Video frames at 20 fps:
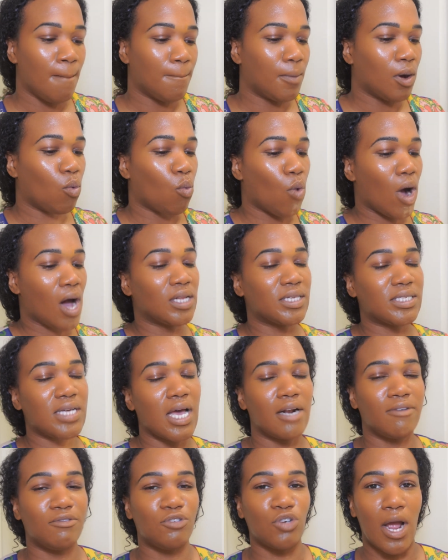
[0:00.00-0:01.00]
But while it's
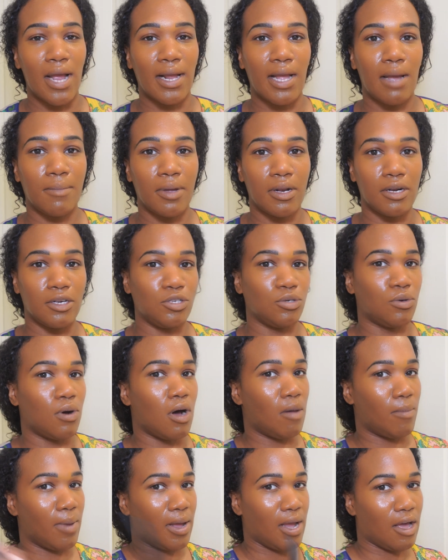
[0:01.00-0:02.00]
kind of drying, I'm gonna do
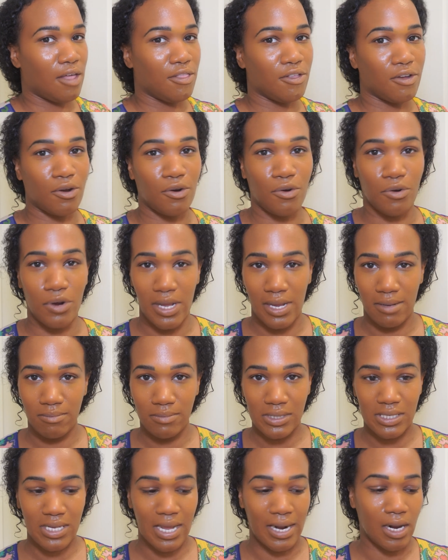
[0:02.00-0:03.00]
all my other
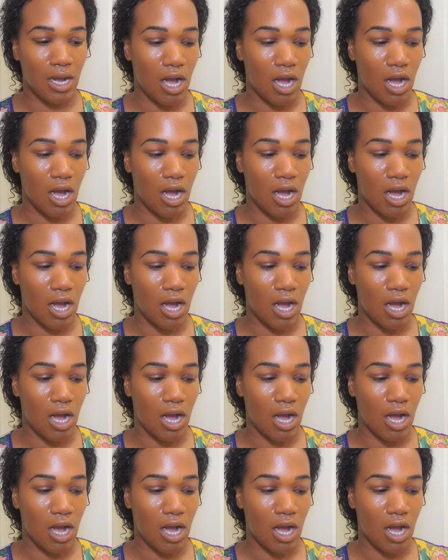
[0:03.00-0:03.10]
creams and